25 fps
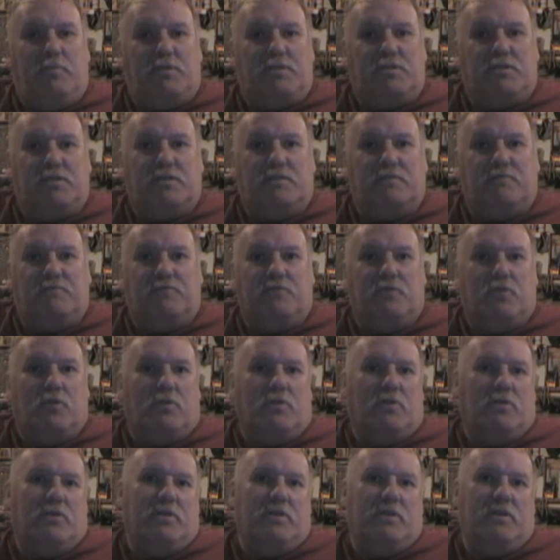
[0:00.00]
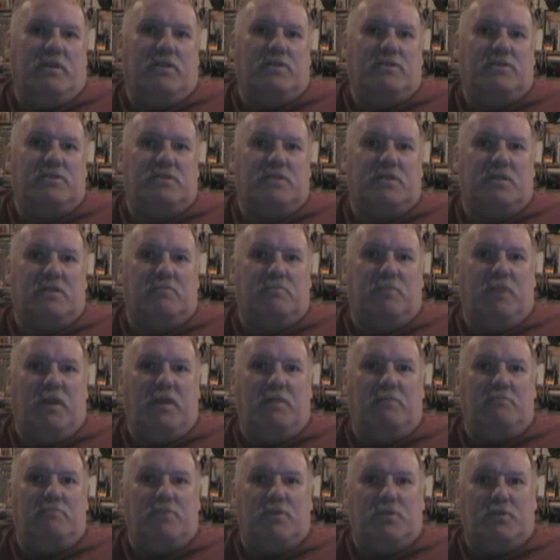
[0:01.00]
it to the floor, instant
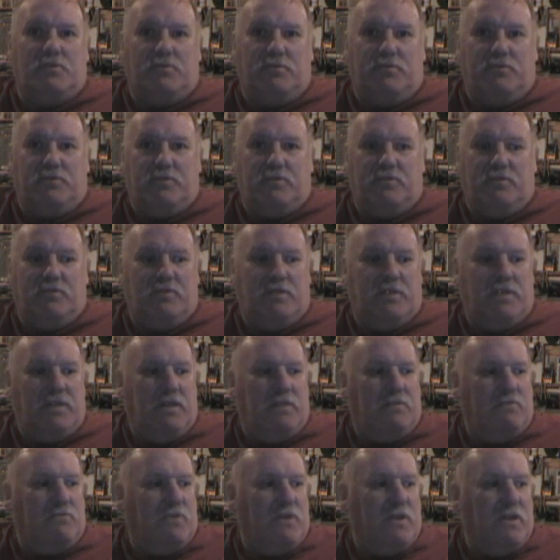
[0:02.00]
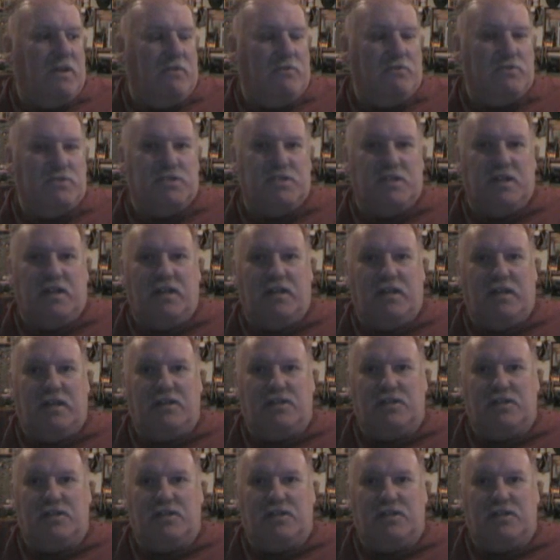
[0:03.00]
paint booth. And then when I was done, I